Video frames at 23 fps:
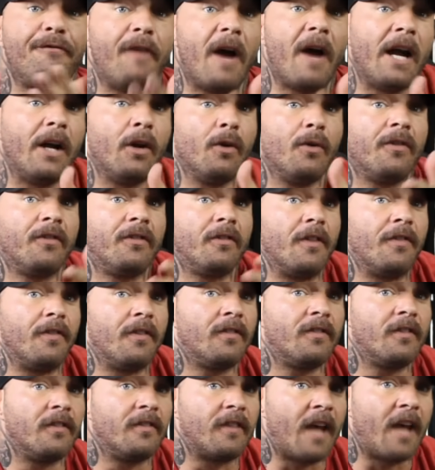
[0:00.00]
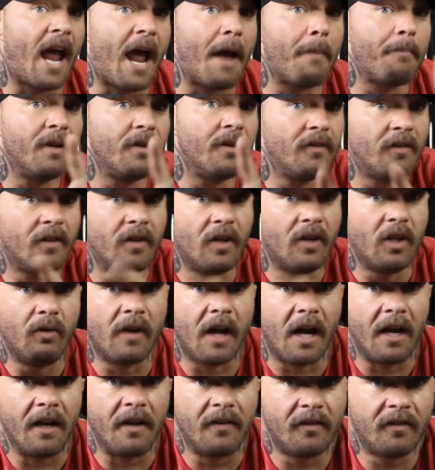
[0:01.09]
final synthesis happens in the
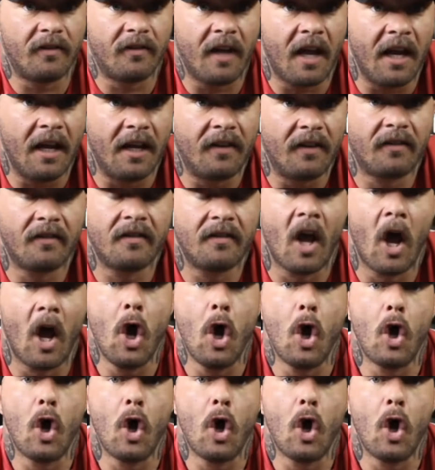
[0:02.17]
United States,